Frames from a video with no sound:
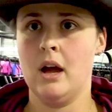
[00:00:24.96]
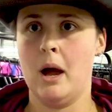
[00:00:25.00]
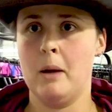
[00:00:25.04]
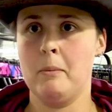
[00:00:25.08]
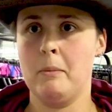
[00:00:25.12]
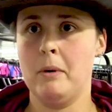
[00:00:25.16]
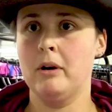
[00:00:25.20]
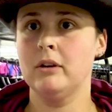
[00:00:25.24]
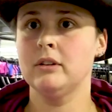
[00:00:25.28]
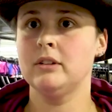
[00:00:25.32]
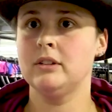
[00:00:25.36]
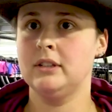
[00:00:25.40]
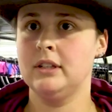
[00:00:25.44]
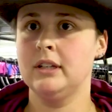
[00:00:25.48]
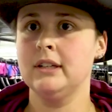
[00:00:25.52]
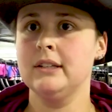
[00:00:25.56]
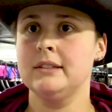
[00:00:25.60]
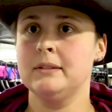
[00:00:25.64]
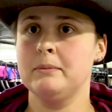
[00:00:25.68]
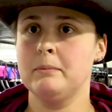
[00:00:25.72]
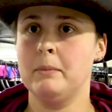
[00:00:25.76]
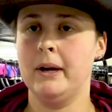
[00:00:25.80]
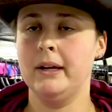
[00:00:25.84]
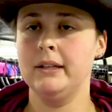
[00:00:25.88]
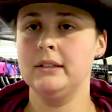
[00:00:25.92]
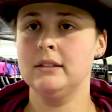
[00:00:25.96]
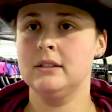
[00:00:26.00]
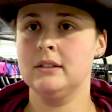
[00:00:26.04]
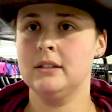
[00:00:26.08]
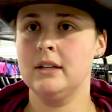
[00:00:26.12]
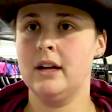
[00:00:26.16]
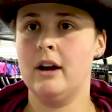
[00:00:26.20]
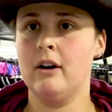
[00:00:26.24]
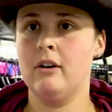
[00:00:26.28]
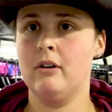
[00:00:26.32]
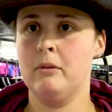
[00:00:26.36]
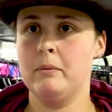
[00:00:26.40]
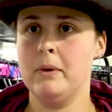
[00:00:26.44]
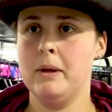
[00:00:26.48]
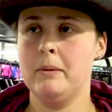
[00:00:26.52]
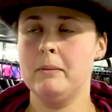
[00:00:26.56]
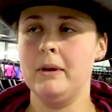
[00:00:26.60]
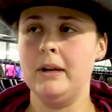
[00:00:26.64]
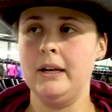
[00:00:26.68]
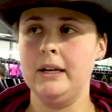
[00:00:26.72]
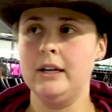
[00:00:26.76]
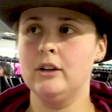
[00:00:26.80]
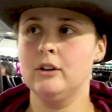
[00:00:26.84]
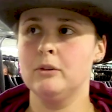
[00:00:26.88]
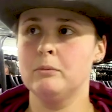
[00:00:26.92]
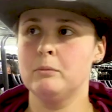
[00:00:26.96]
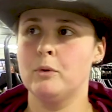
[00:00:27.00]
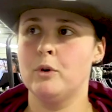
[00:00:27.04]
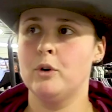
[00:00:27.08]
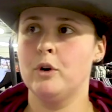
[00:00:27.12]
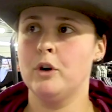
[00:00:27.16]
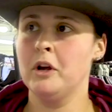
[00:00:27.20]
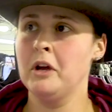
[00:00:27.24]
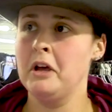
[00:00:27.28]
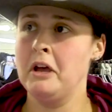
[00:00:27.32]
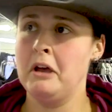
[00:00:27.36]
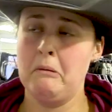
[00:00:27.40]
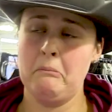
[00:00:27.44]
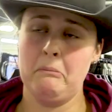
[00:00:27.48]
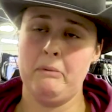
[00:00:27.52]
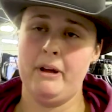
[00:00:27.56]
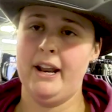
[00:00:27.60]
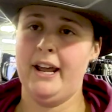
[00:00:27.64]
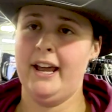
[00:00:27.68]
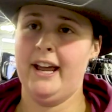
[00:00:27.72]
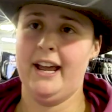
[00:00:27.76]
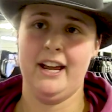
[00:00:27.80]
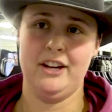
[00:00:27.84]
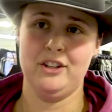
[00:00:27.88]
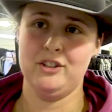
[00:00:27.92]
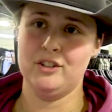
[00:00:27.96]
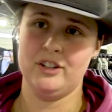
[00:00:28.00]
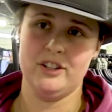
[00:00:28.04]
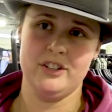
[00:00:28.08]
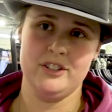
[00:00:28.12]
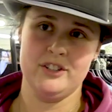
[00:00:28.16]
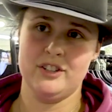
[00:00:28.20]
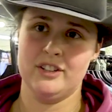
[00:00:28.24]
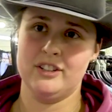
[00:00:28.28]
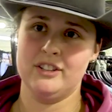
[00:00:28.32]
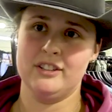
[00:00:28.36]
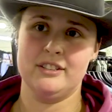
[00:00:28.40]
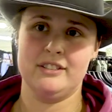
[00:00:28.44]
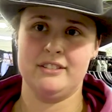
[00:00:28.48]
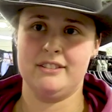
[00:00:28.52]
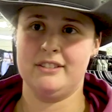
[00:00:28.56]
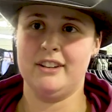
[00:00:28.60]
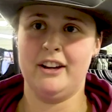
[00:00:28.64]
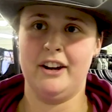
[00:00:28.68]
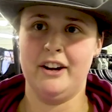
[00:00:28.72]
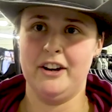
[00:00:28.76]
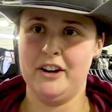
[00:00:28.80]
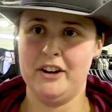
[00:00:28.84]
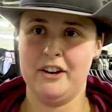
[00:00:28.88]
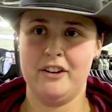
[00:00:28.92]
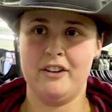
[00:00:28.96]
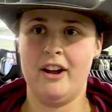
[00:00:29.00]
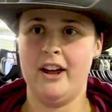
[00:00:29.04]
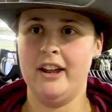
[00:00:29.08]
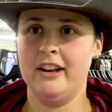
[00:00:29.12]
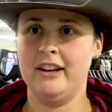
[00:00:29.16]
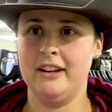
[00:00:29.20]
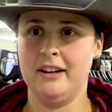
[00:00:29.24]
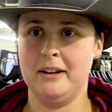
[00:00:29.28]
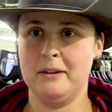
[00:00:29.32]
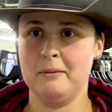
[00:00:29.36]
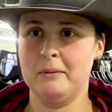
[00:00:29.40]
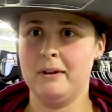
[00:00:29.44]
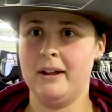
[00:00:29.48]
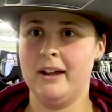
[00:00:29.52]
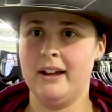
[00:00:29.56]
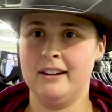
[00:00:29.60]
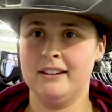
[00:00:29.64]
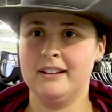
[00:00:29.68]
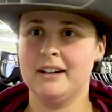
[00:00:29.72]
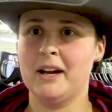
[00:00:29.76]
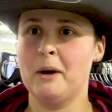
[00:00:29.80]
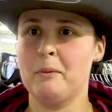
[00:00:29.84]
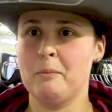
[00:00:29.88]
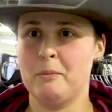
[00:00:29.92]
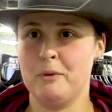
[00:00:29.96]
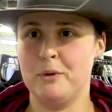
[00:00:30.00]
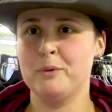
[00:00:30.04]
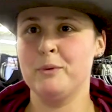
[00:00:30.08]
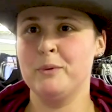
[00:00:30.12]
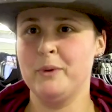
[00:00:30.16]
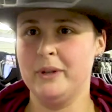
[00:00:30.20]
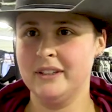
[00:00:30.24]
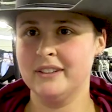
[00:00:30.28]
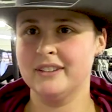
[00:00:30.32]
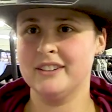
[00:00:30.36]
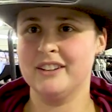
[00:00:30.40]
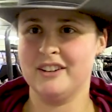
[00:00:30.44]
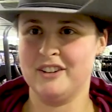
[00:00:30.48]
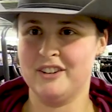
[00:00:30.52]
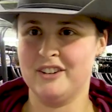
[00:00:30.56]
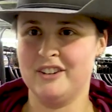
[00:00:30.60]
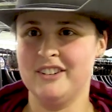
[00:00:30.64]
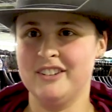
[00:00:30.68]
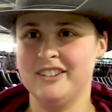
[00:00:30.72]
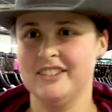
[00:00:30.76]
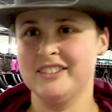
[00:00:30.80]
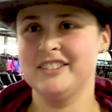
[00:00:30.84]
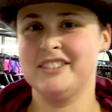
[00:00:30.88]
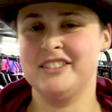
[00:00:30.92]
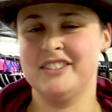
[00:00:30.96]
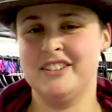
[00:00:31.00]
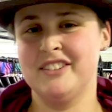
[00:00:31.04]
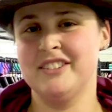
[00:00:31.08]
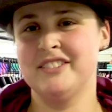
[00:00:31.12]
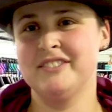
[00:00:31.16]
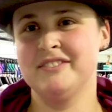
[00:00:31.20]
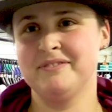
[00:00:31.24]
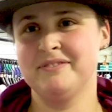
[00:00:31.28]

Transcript: about six months now, maybe a little more, but I actually just started riding him like a couple weeks ago. So.